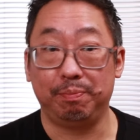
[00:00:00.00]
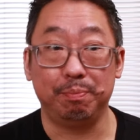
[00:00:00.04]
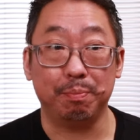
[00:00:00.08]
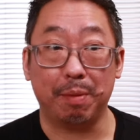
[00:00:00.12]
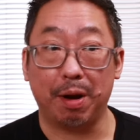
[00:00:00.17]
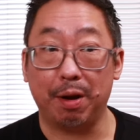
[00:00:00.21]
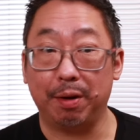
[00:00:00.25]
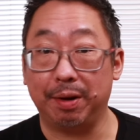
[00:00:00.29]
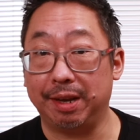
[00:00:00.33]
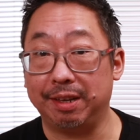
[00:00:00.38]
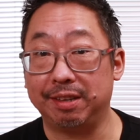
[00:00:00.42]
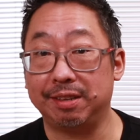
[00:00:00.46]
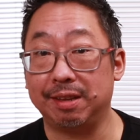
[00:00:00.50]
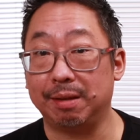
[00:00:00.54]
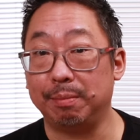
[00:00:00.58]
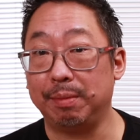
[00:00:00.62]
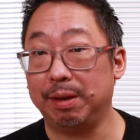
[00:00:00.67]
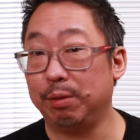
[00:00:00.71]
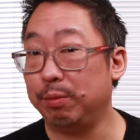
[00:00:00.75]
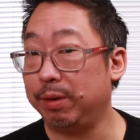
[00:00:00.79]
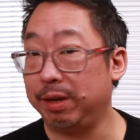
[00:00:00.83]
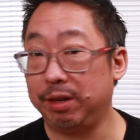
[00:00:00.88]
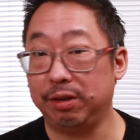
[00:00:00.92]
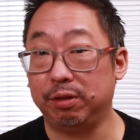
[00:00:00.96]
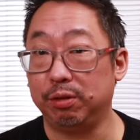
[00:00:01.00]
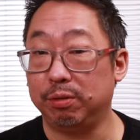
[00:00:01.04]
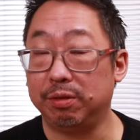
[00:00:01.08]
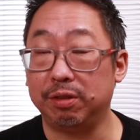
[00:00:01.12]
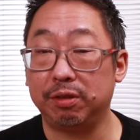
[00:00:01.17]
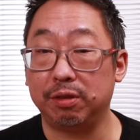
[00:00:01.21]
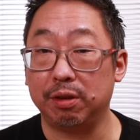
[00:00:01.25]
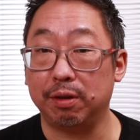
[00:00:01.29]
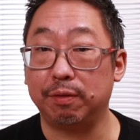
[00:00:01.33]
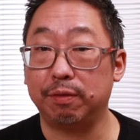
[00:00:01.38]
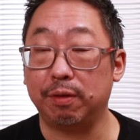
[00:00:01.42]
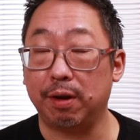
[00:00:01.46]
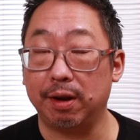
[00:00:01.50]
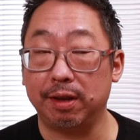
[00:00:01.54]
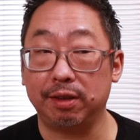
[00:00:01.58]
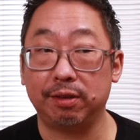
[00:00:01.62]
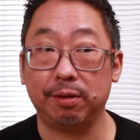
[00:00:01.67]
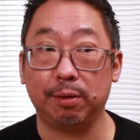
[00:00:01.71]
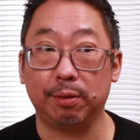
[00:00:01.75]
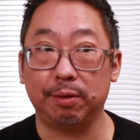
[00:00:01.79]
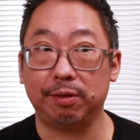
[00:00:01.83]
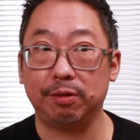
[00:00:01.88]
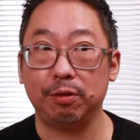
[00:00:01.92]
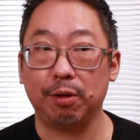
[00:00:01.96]
marinates their meat when you do stir fry,
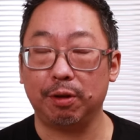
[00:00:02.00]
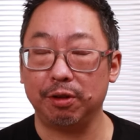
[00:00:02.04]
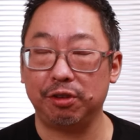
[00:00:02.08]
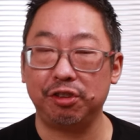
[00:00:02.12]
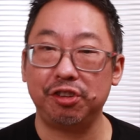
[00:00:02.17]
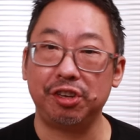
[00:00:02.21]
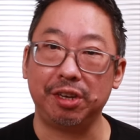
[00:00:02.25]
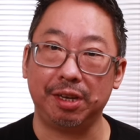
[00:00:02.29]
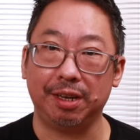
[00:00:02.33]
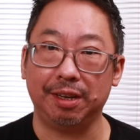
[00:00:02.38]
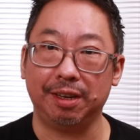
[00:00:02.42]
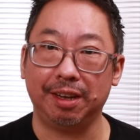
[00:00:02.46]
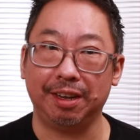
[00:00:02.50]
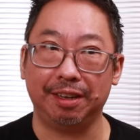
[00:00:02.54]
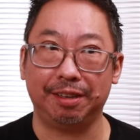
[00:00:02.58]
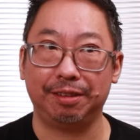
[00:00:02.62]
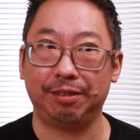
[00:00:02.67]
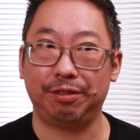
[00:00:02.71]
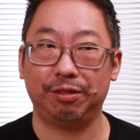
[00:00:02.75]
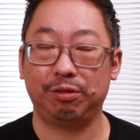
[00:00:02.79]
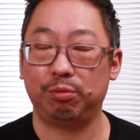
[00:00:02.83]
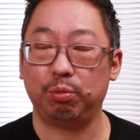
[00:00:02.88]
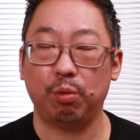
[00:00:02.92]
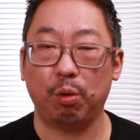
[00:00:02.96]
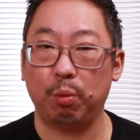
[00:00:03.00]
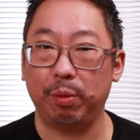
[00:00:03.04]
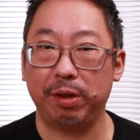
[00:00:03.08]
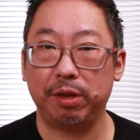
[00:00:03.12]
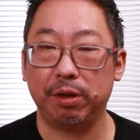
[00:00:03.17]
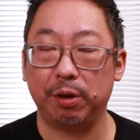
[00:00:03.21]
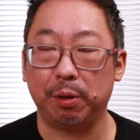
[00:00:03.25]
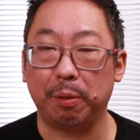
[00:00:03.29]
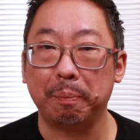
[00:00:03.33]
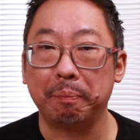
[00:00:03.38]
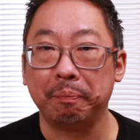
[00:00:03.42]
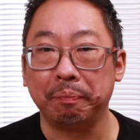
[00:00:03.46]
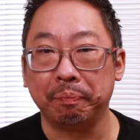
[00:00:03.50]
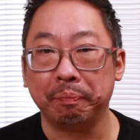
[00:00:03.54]
so it's not a cheat, it's just what we do.